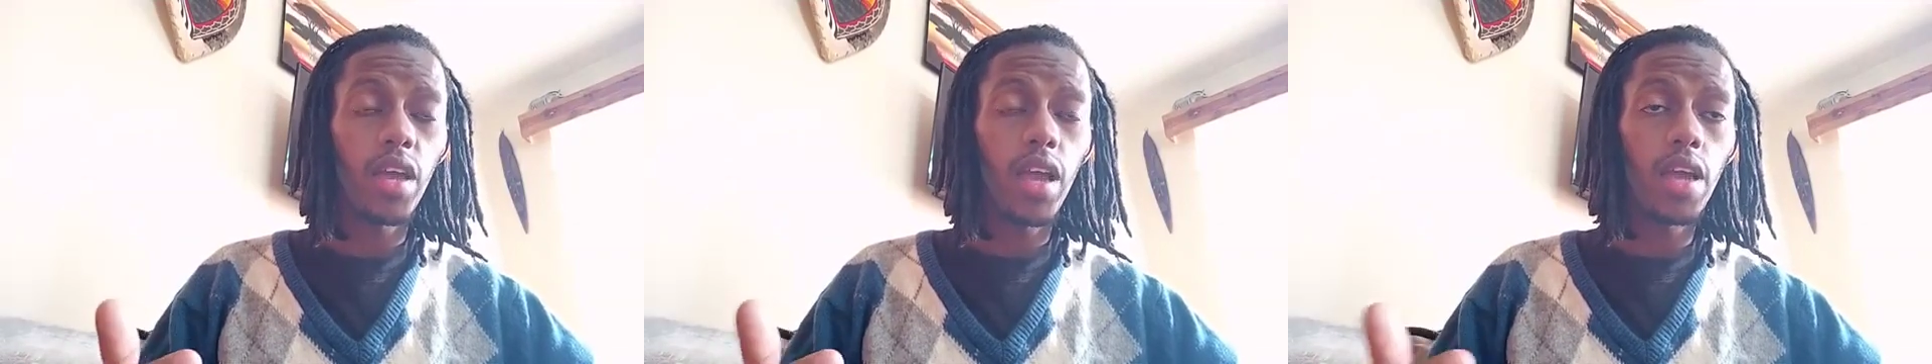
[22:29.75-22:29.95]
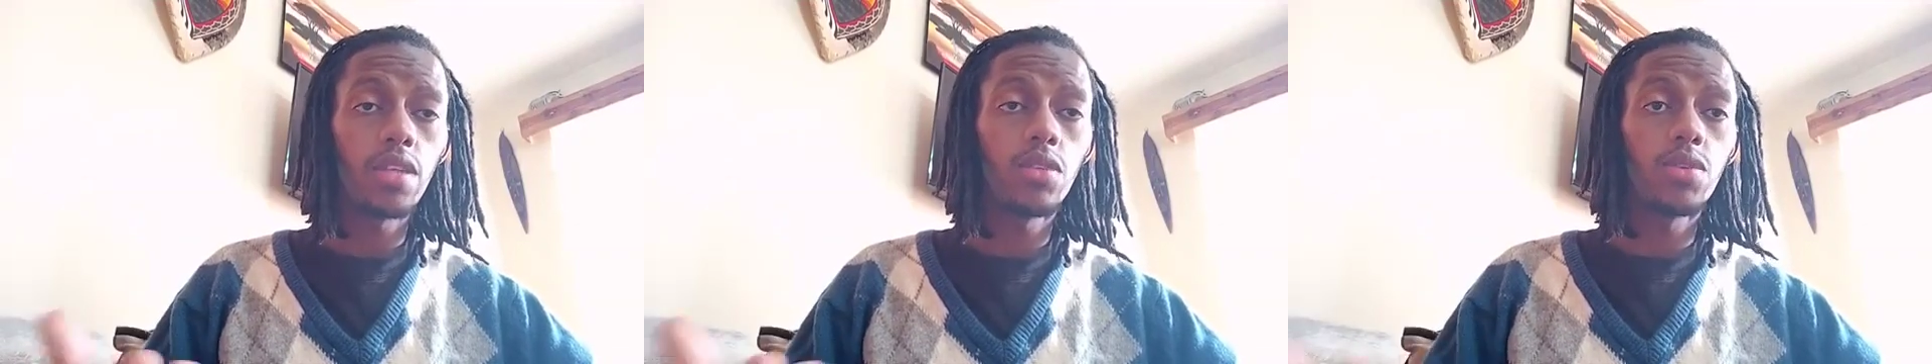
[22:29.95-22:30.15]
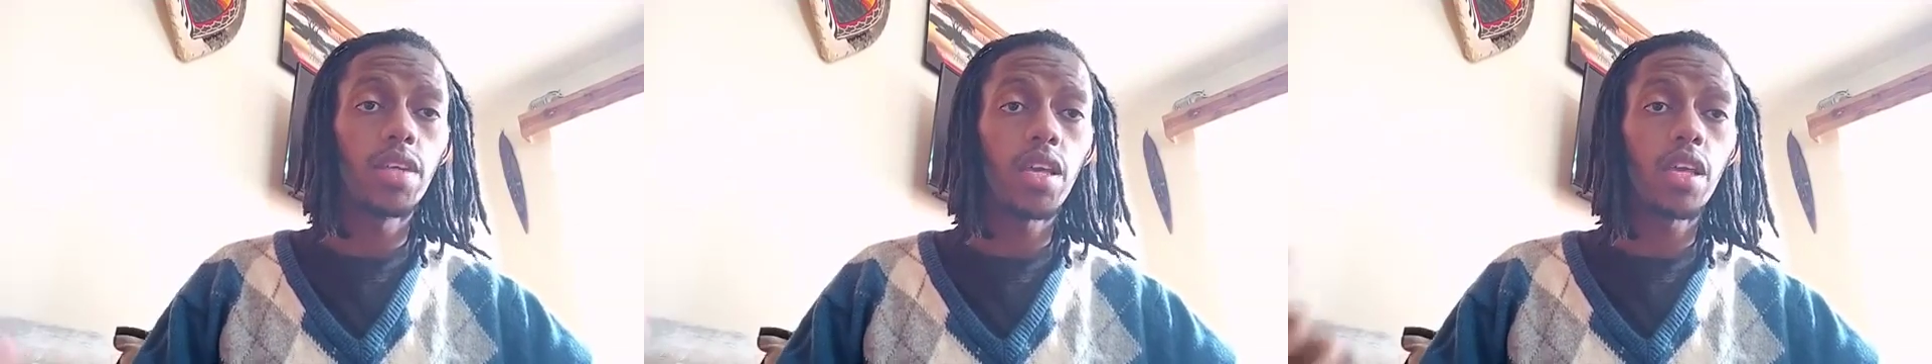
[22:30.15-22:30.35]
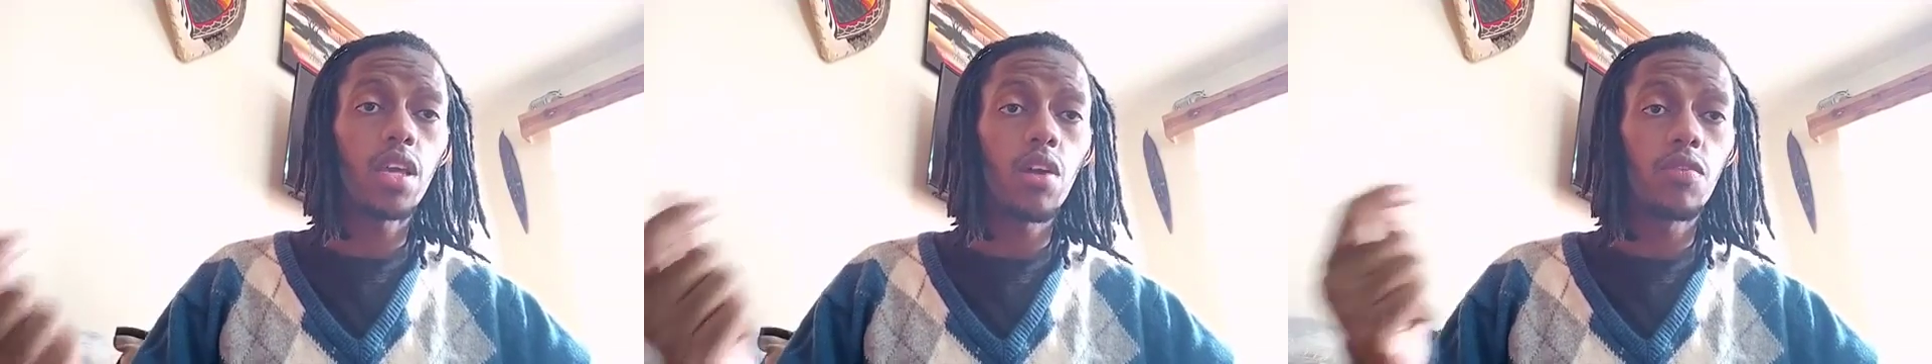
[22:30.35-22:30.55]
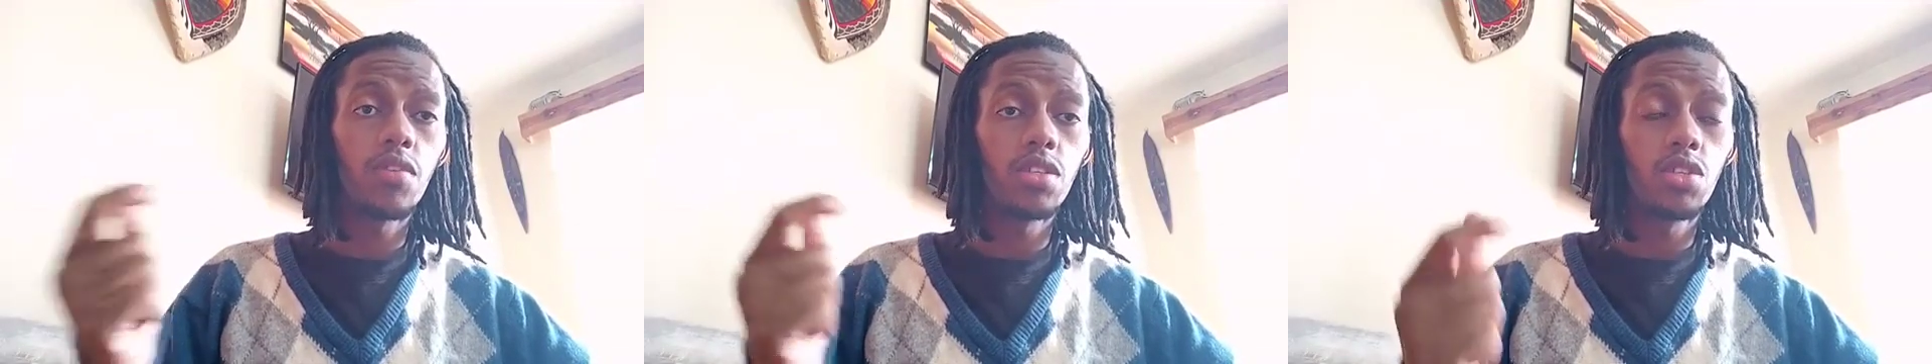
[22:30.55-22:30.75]
and to take care
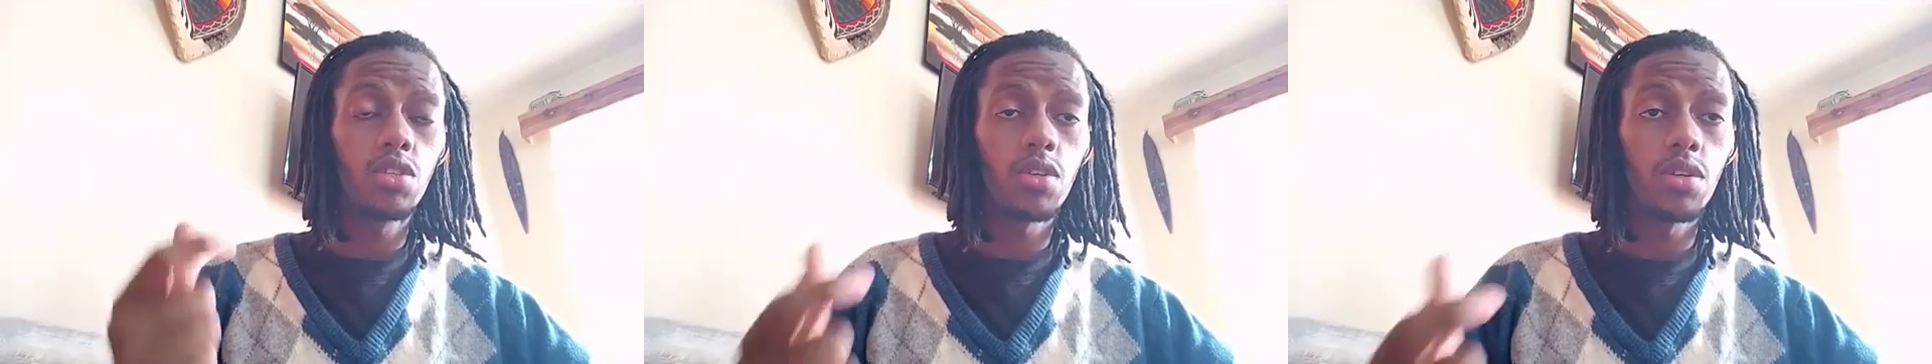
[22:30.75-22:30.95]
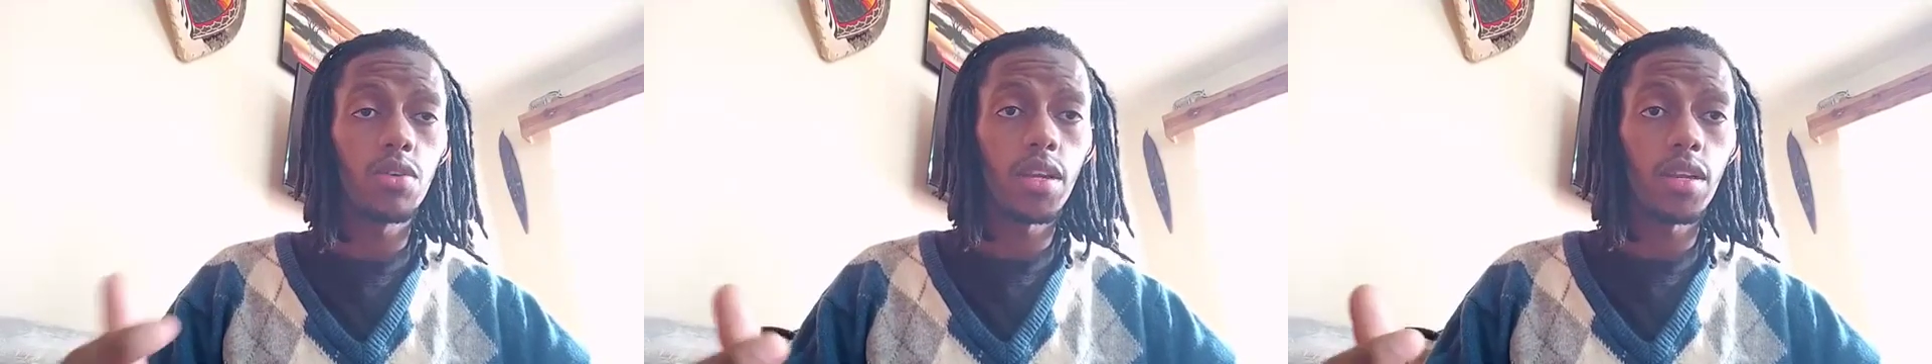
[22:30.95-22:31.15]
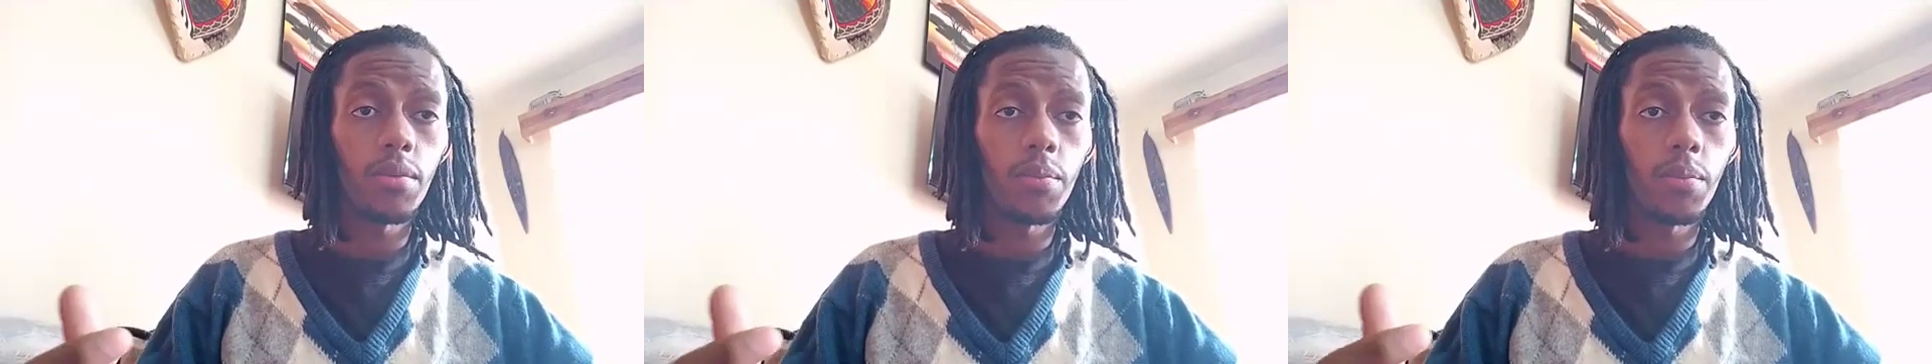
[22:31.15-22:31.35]
of his children.